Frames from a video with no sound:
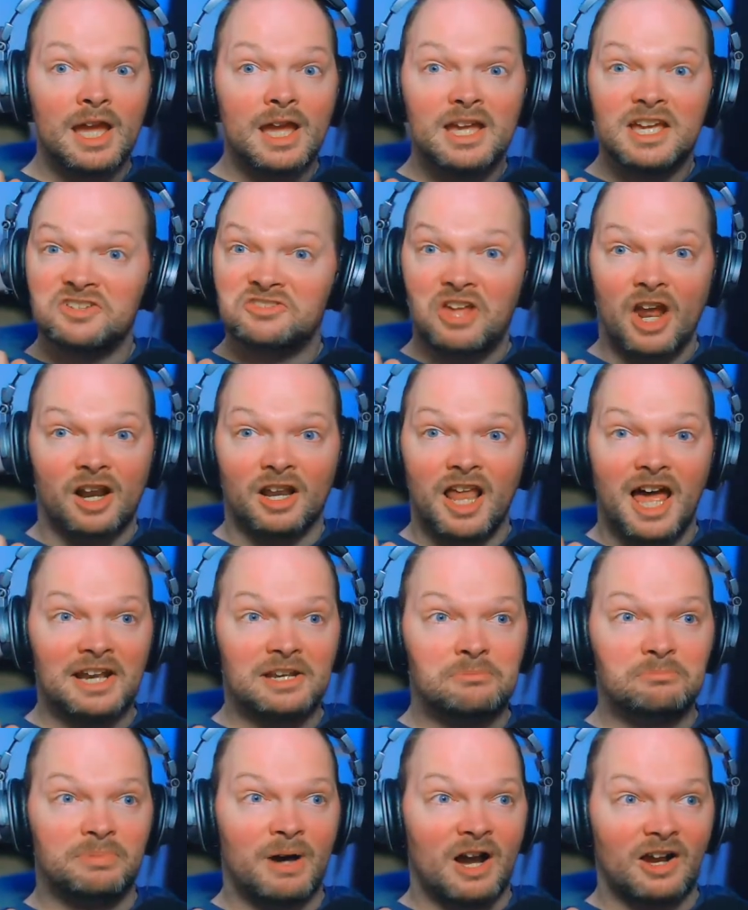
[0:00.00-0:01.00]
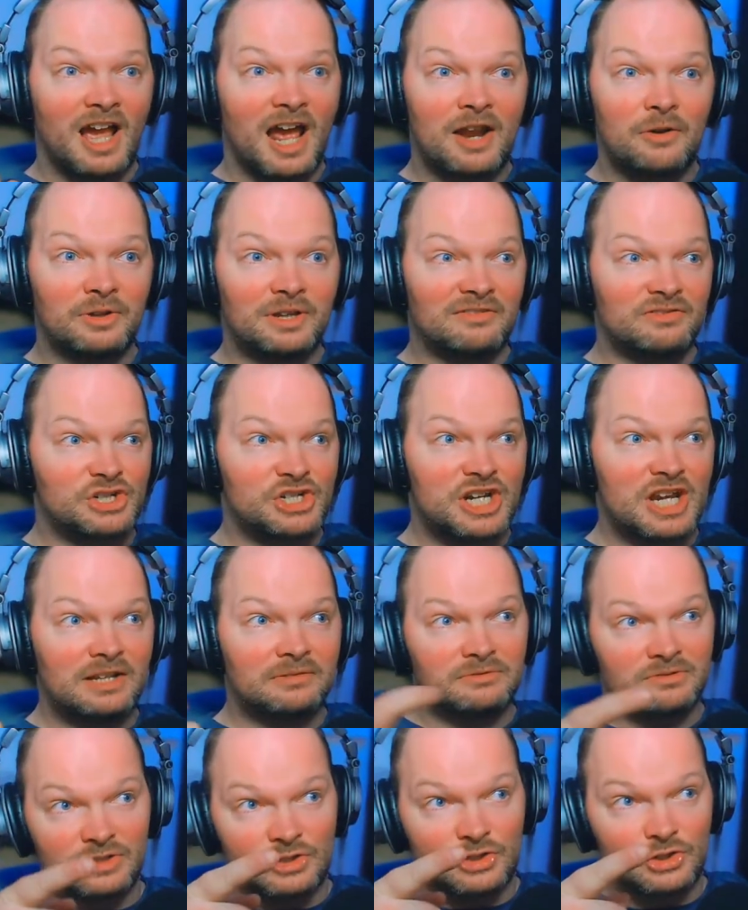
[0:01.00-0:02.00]
he's got a lightning bug. I don't give a
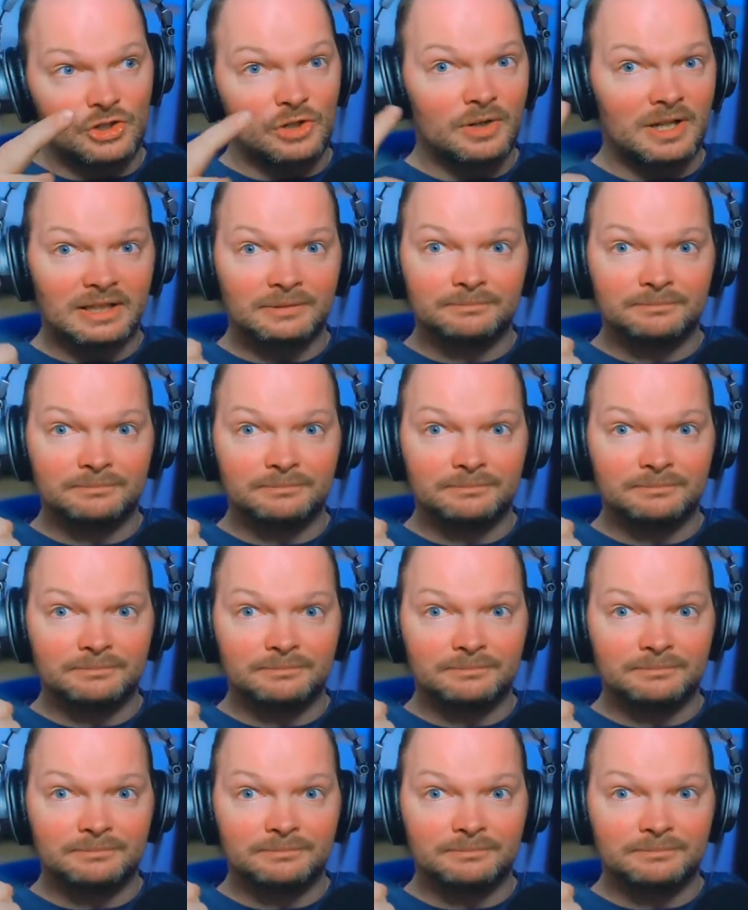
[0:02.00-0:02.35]
shit. Just shoot it.